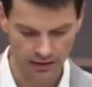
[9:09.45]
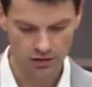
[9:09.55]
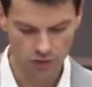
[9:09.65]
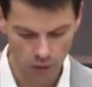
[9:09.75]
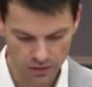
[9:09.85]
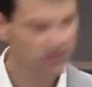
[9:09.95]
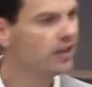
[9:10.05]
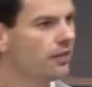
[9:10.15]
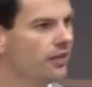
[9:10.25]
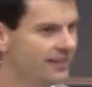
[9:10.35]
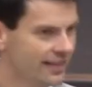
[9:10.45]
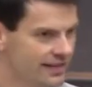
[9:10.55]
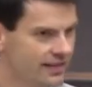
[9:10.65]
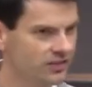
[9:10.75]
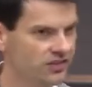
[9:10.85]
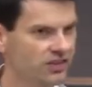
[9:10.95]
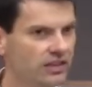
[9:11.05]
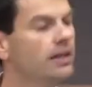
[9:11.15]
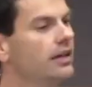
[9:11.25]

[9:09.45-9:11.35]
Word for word: Notice the tendency